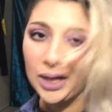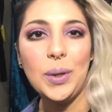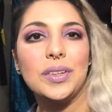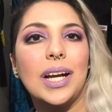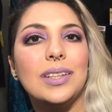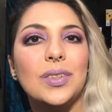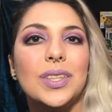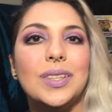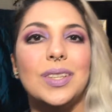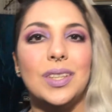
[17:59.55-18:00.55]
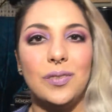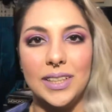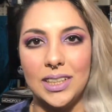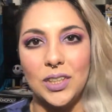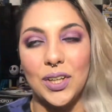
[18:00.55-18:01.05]
Anyways, guys, so this is the
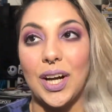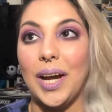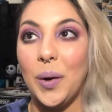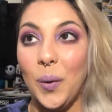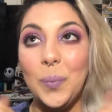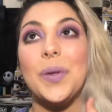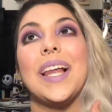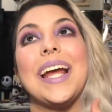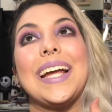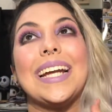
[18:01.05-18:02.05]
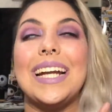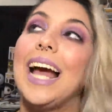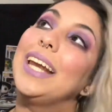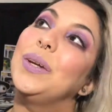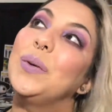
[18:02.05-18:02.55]
finished look. I hope you like it.
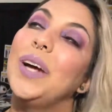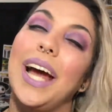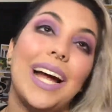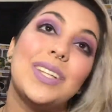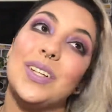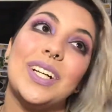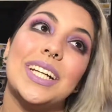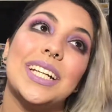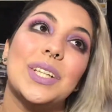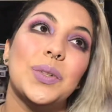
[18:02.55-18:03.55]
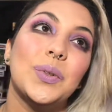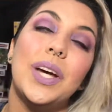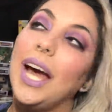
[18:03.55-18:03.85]
I do. I certainly do.